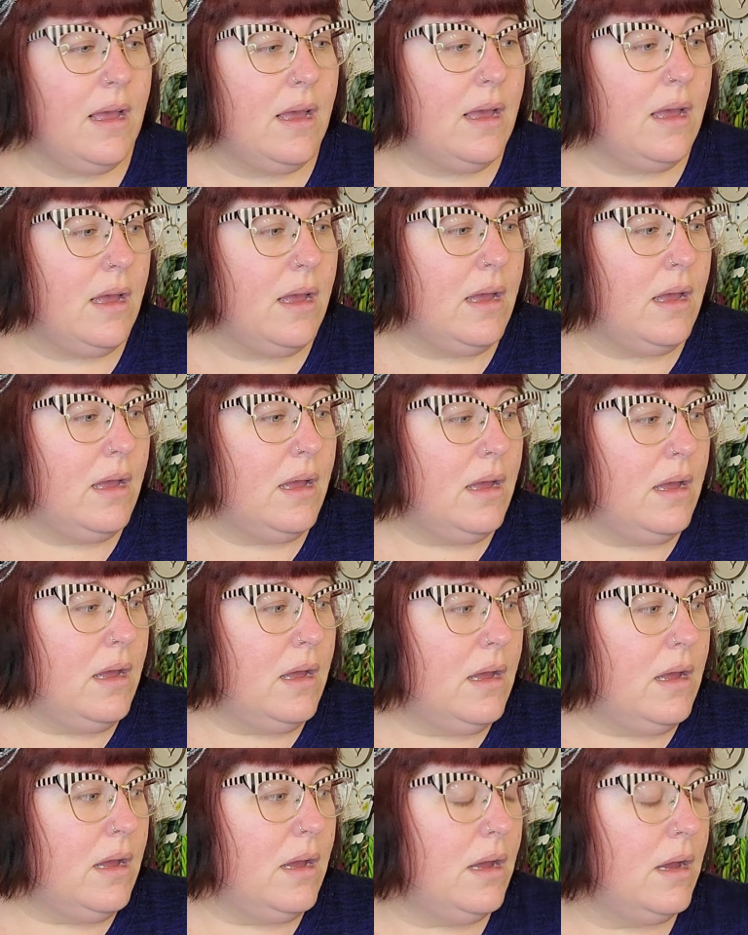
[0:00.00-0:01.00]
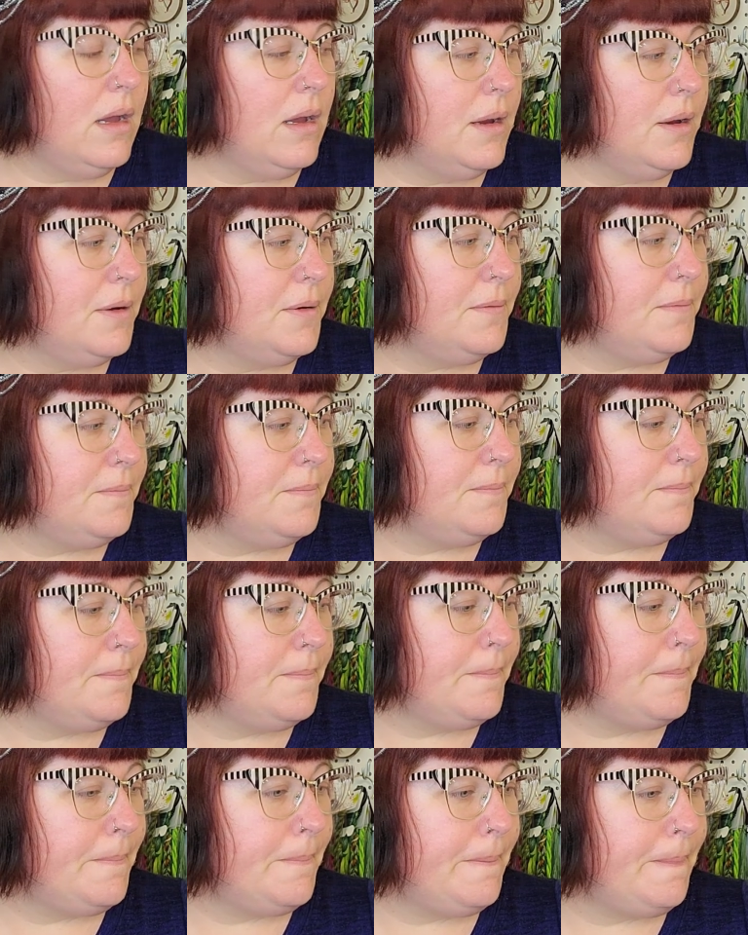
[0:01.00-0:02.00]

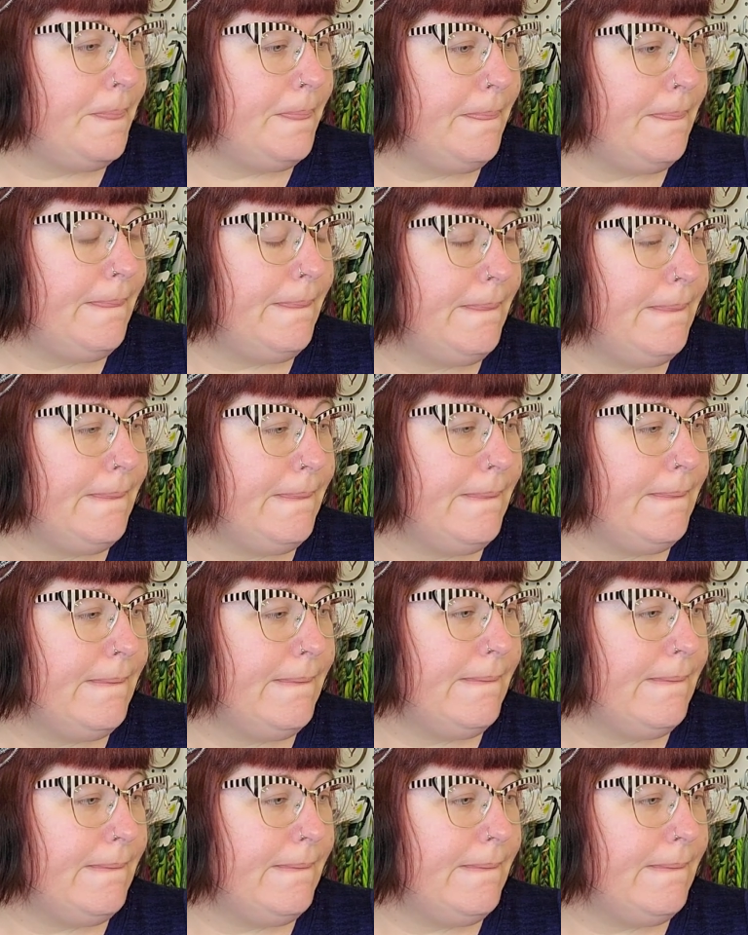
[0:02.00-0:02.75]
[no speech]